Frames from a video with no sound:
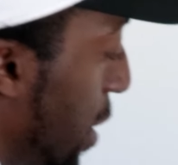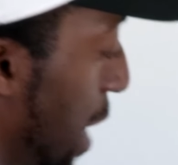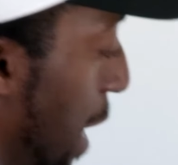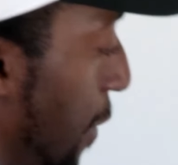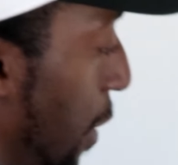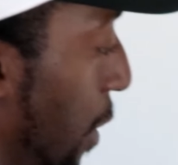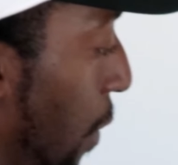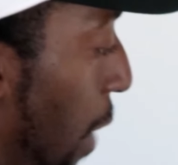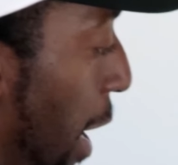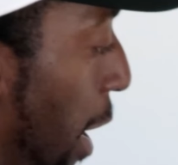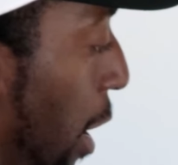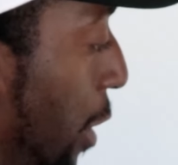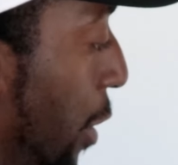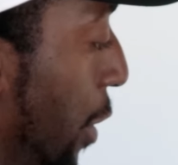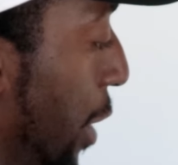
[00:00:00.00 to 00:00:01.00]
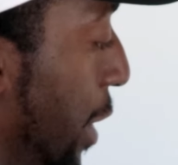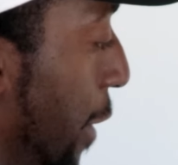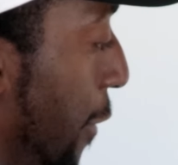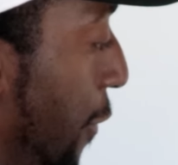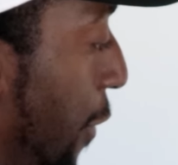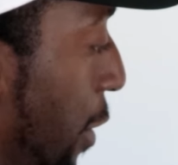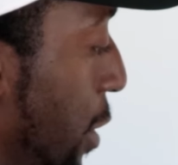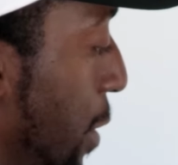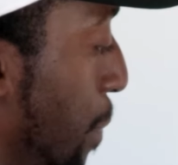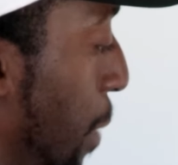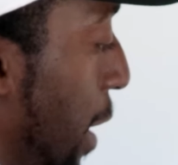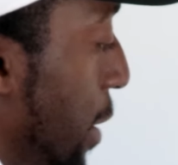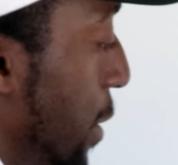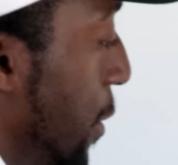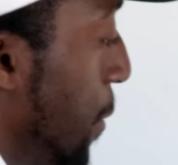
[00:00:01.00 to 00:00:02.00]
7, right? Underneath that first
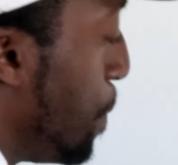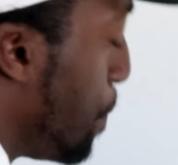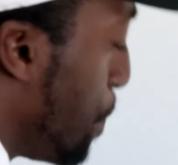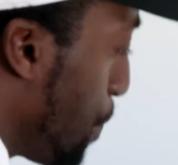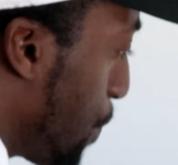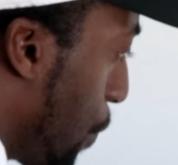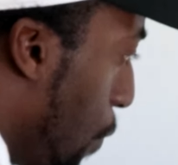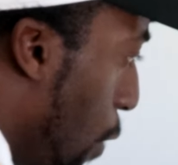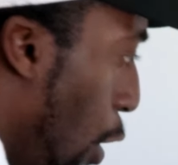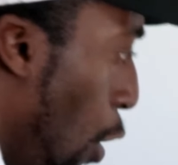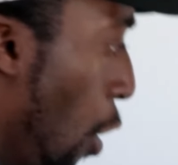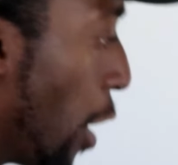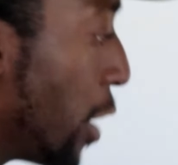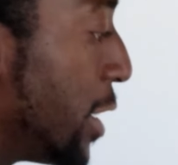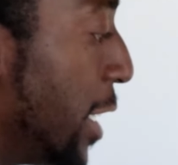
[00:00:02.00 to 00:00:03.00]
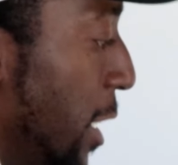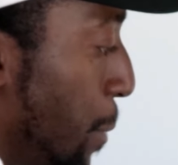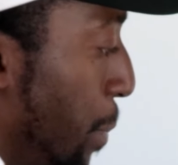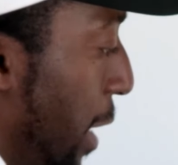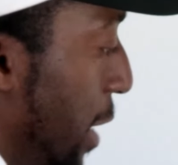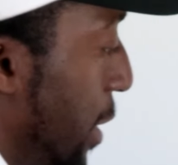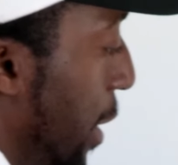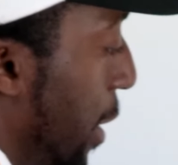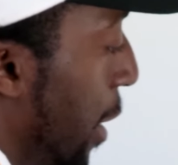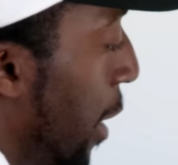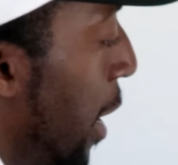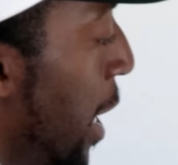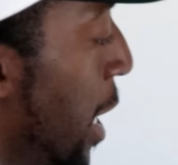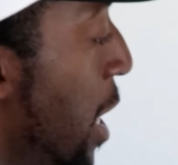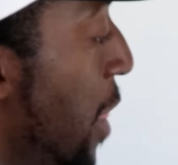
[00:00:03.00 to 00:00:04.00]
place, our 10th place here.
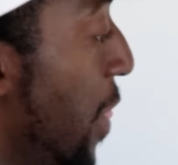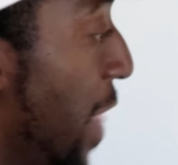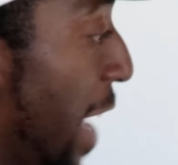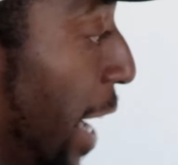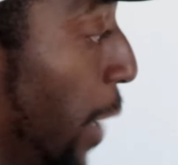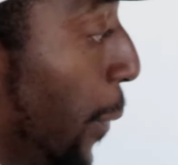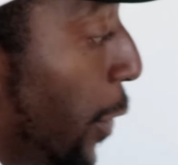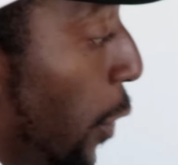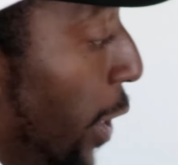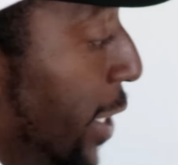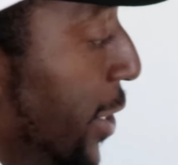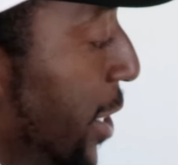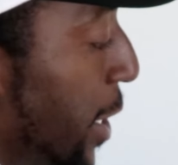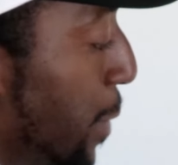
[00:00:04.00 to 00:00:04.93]
And then we're going to